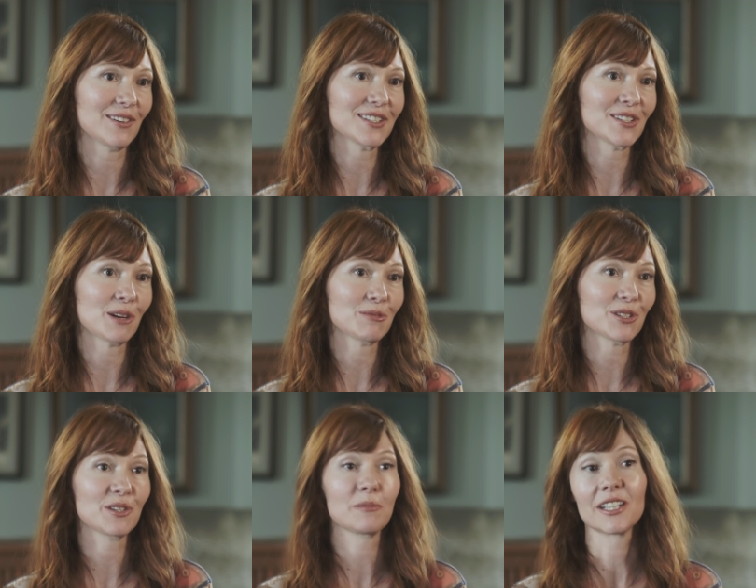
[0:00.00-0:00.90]
us an
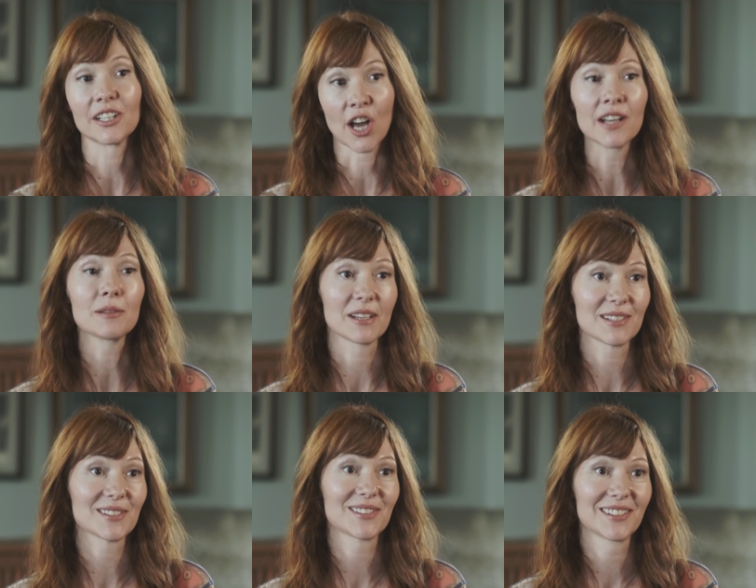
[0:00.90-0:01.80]
opportunity to be
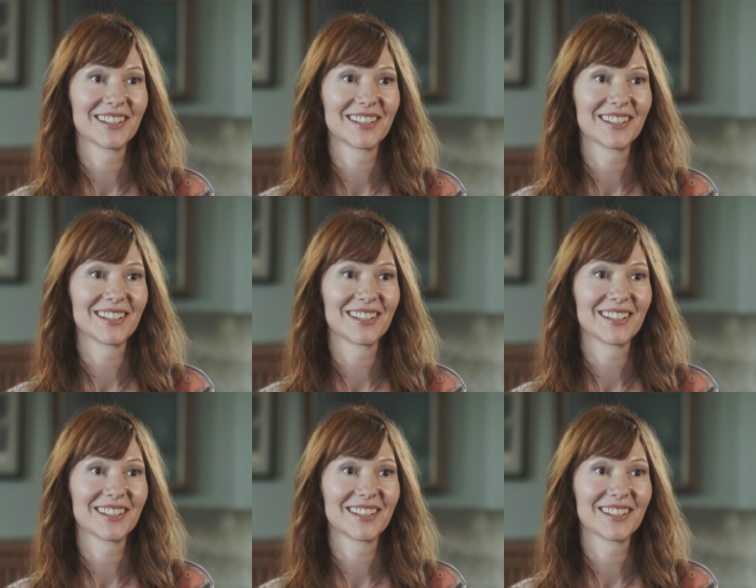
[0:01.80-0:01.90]
anonymous